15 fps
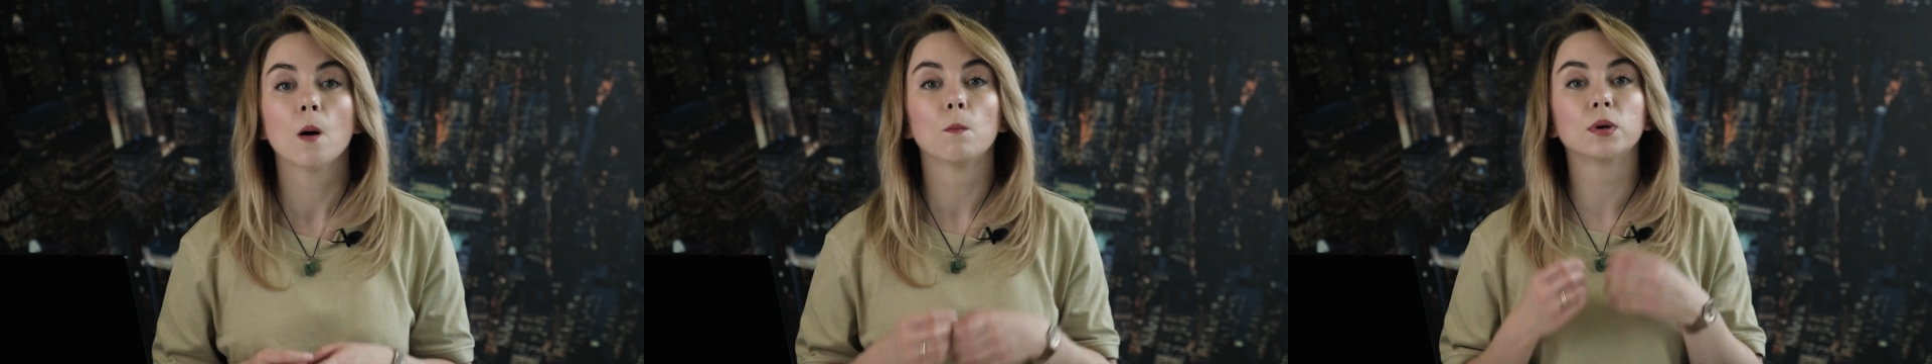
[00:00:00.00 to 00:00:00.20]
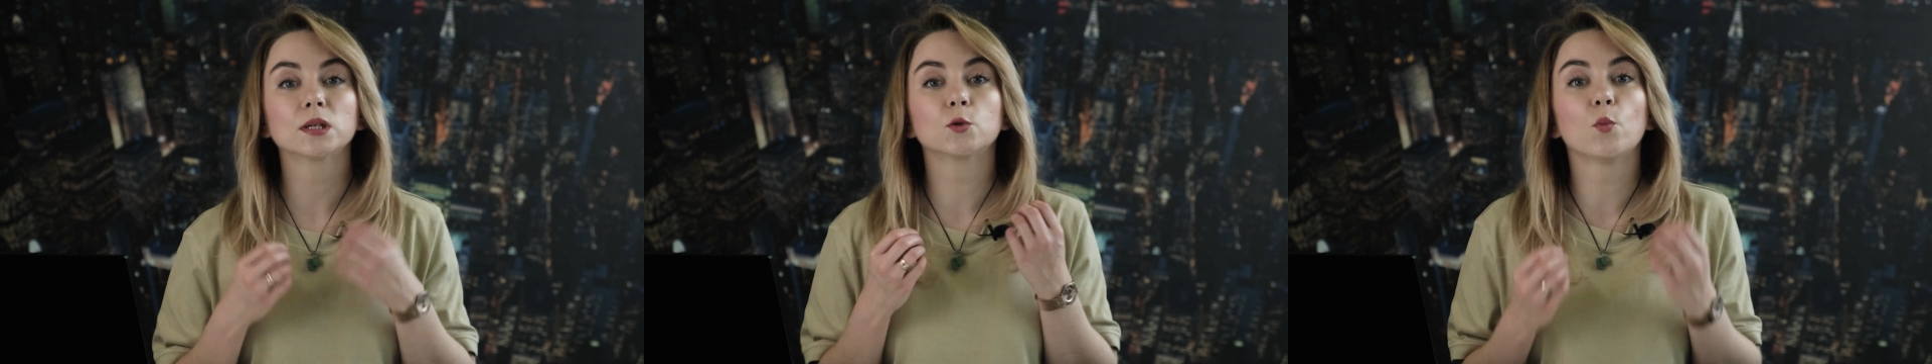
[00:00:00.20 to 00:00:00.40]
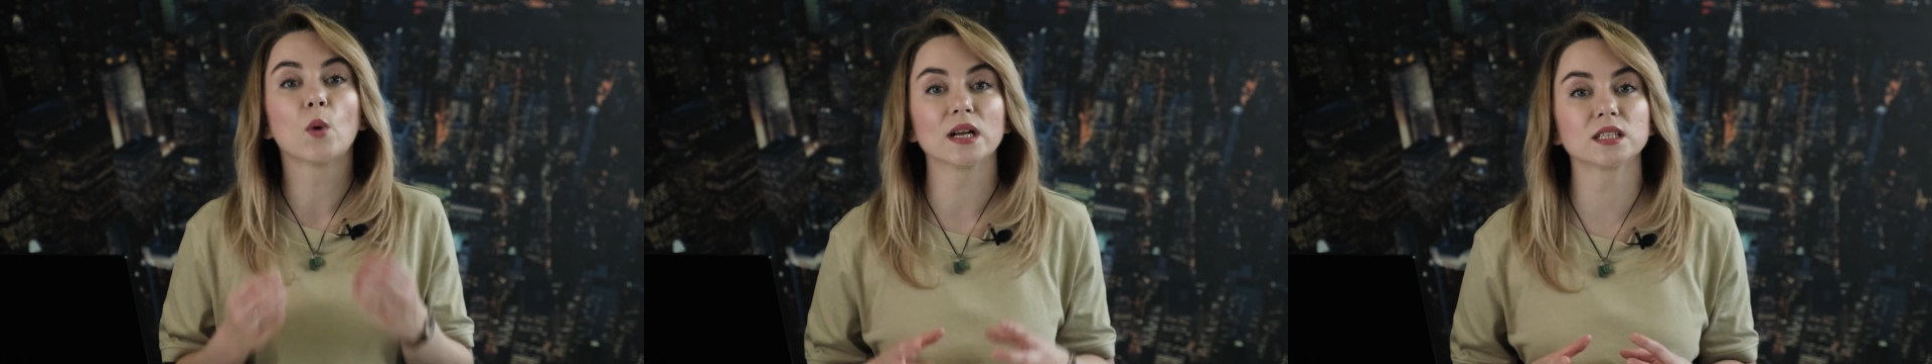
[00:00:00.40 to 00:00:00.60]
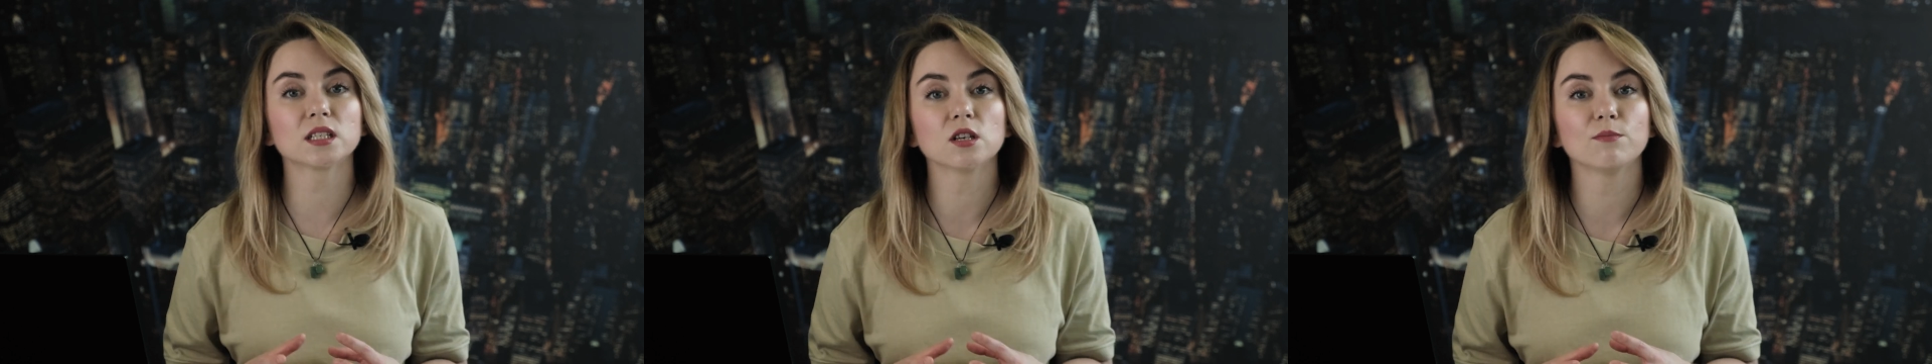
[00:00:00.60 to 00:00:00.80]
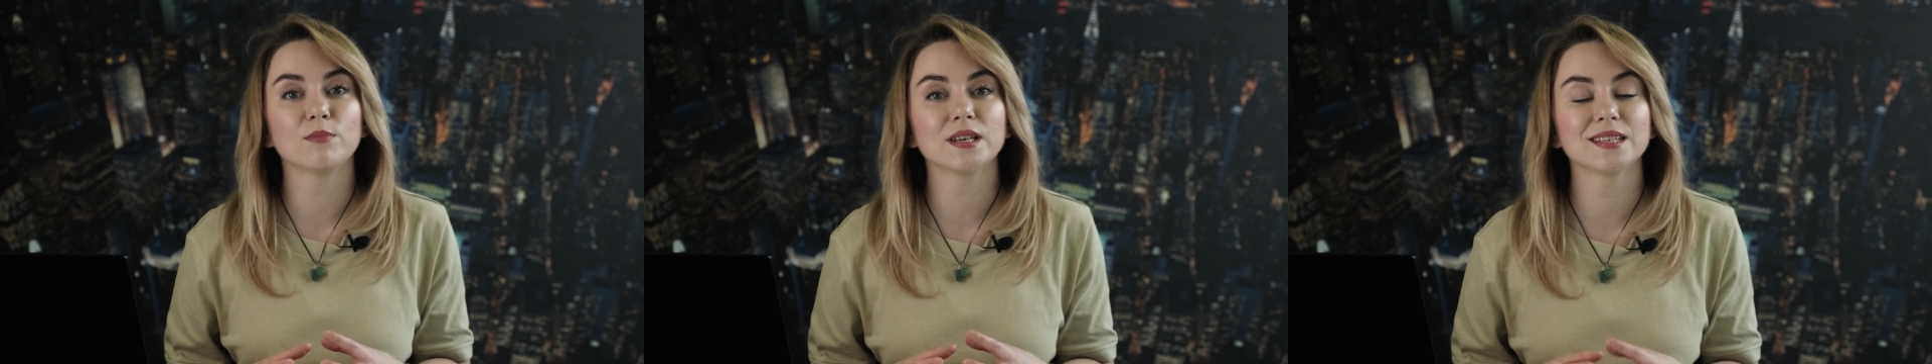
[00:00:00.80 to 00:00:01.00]
But once
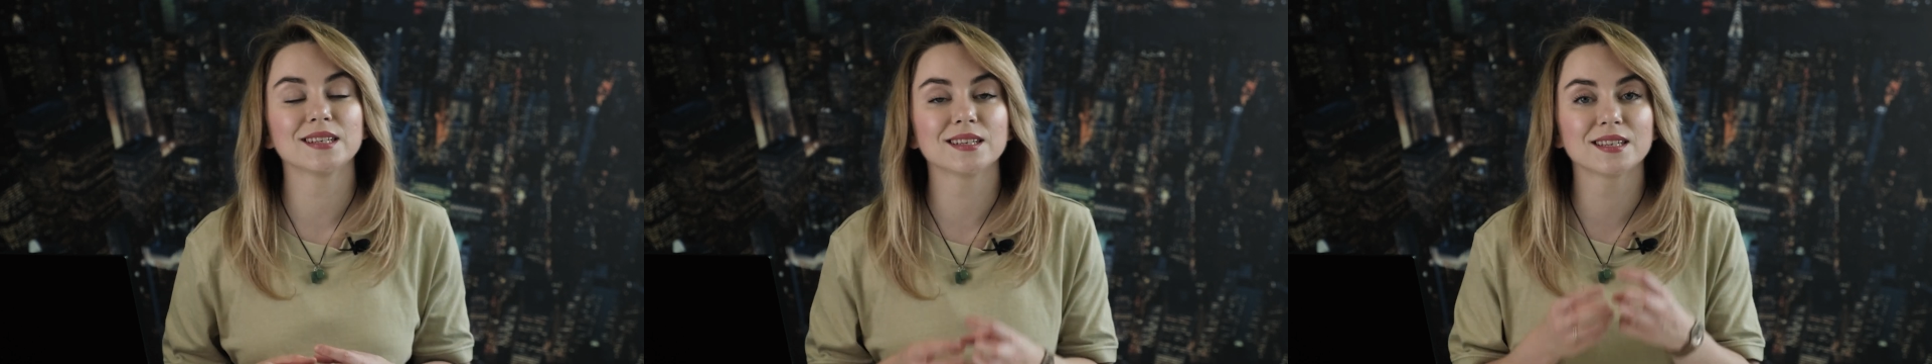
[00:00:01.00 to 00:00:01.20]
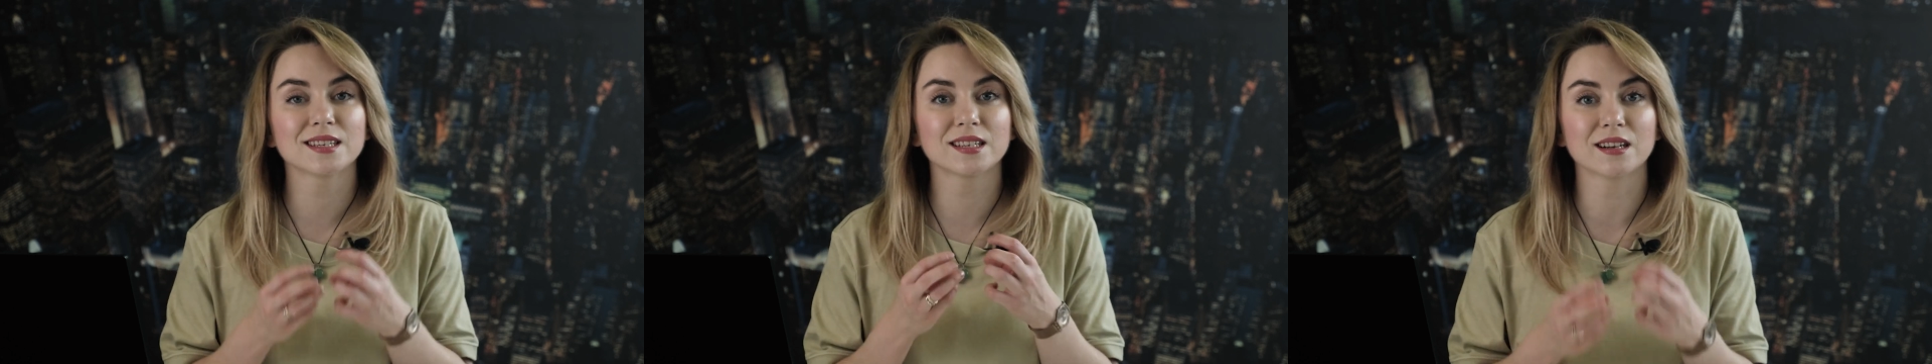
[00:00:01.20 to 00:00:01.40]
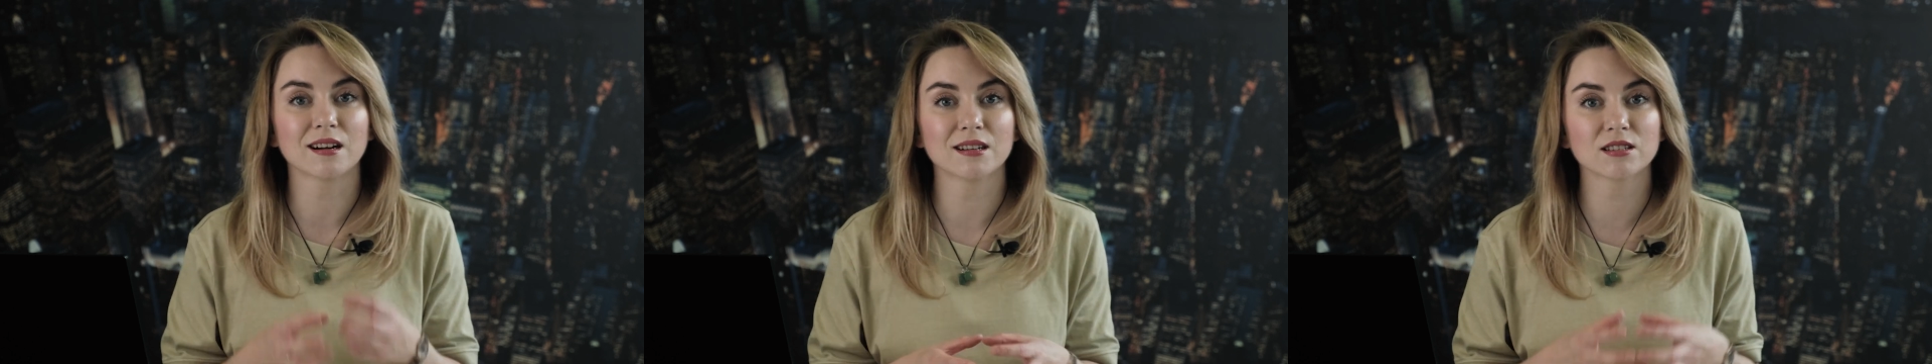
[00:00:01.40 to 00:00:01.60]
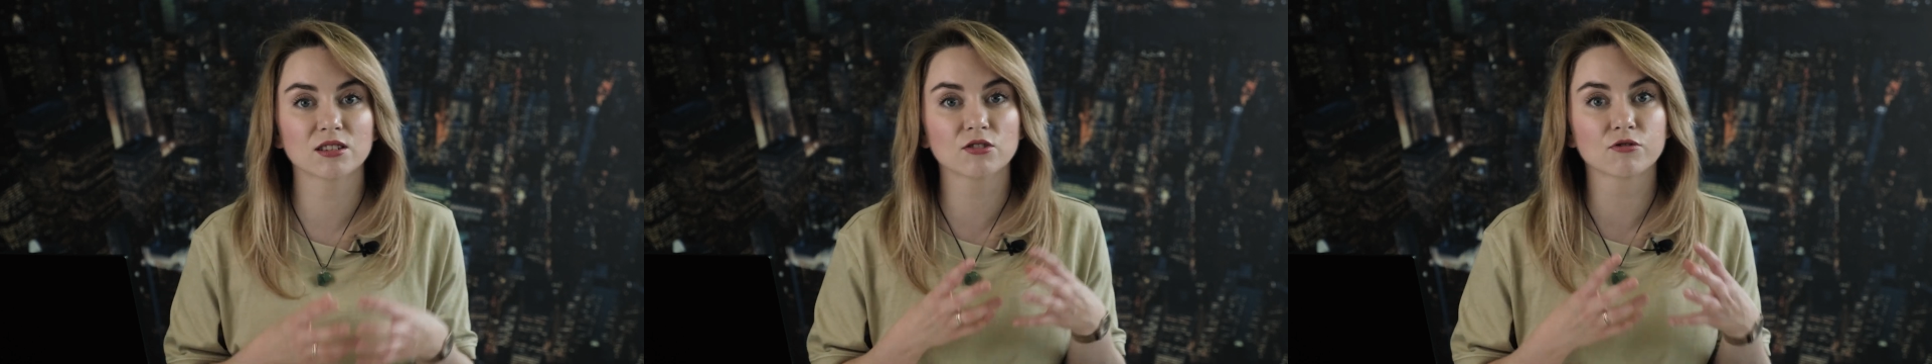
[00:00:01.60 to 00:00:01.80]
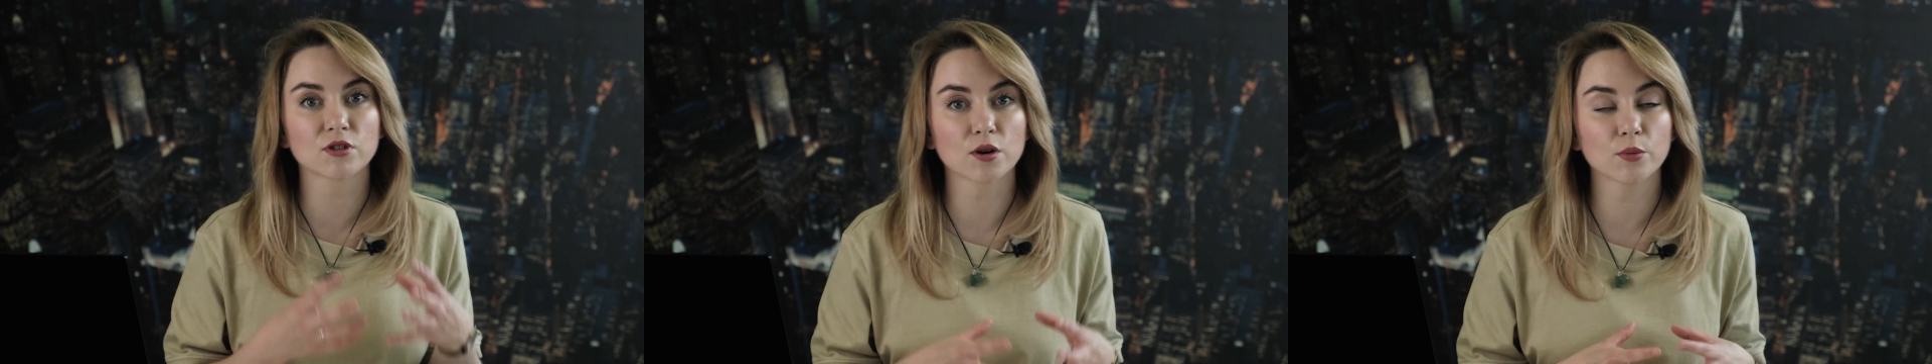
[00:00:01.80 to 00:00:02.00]
your business starts
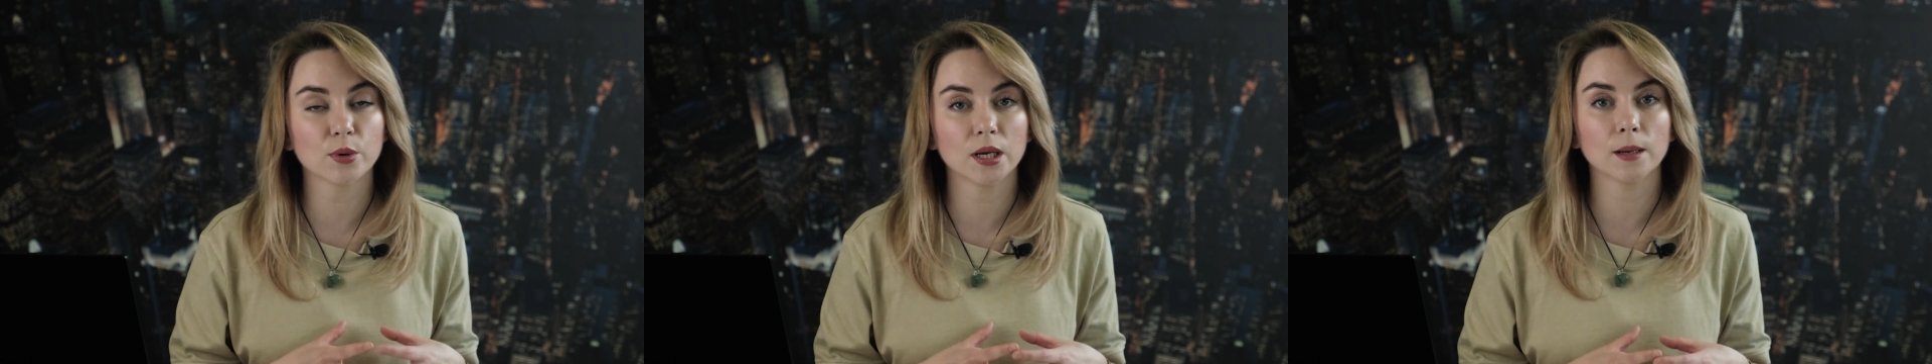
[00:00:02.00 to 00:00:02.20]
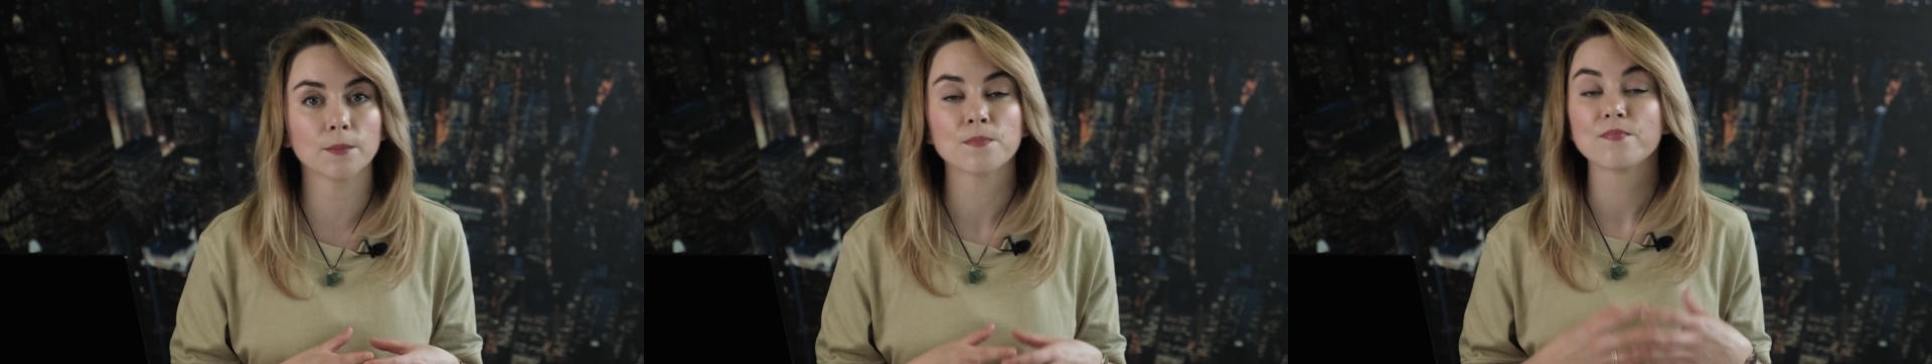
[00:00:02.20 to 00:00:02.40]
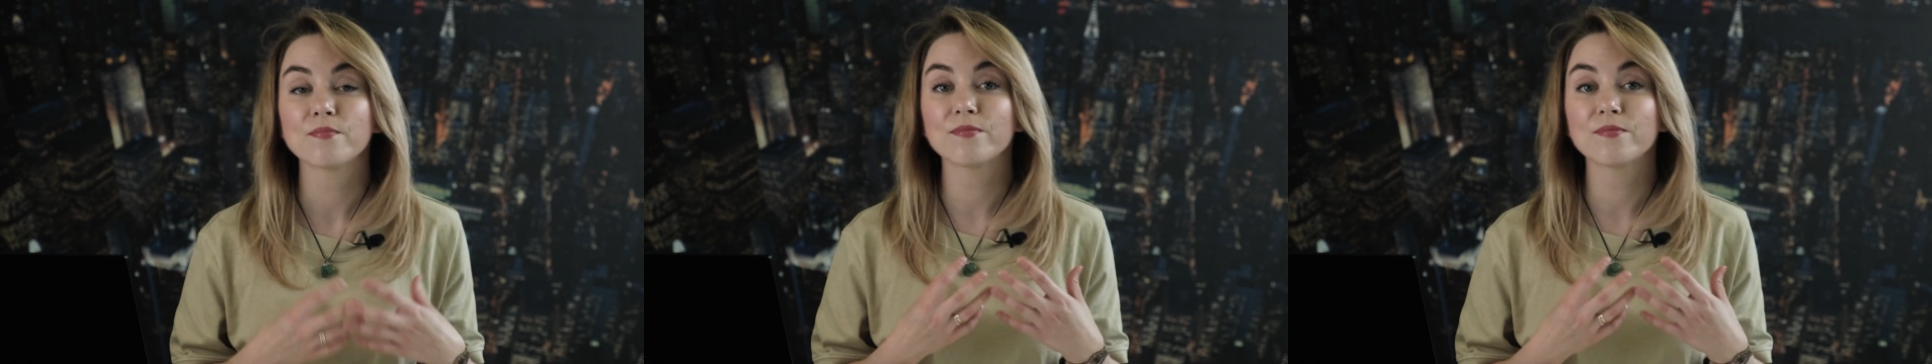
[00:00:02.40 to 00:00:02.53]
growing,